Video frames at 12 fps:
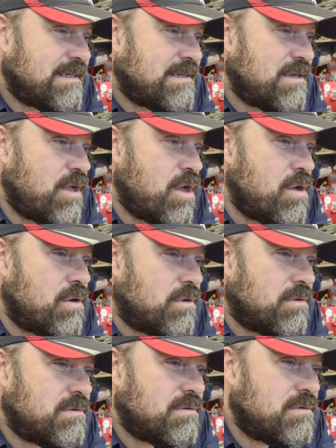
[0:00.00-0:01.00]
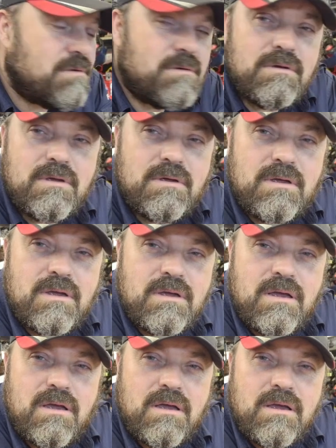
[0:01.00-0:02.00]
No.
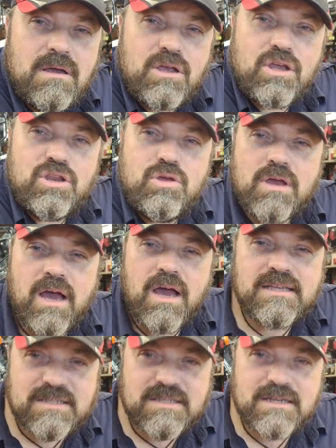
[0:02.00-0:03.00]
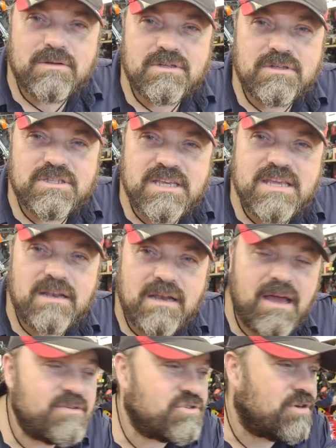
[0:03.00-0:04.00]
Can you guys still see the
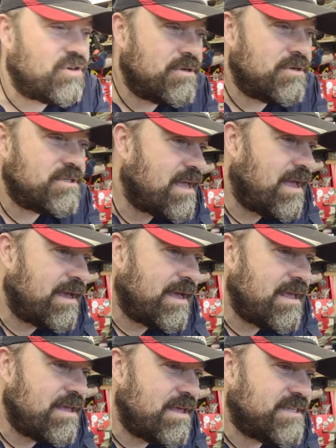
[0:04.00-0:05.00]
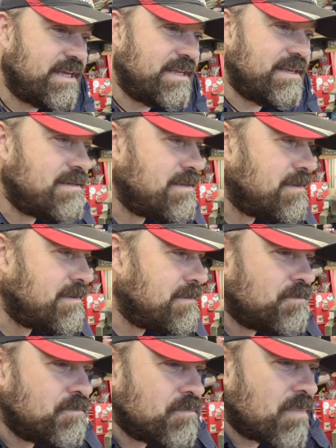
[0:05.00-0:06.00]
live stream? Because I can't get it at this end.
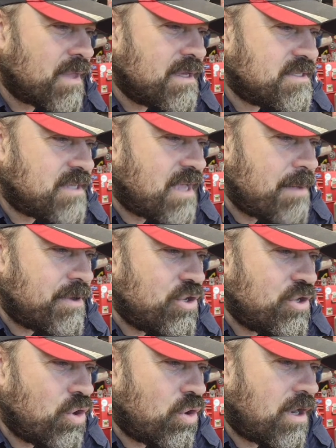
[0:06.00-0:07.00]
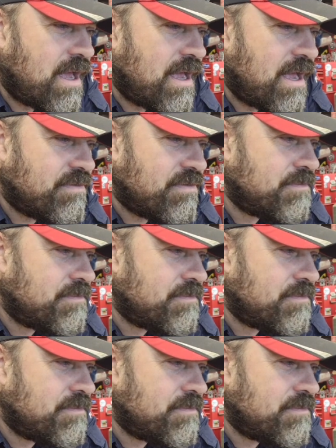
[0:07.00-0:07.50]
Simon, you're live.